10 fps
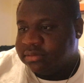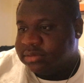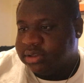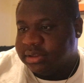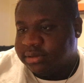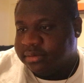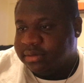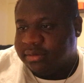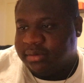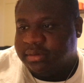See,
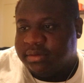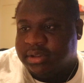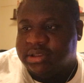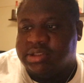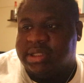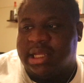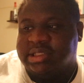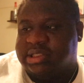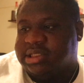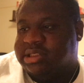
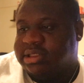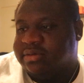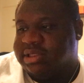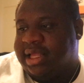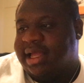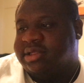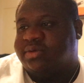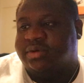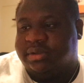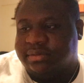2016 was the last
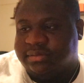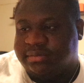one.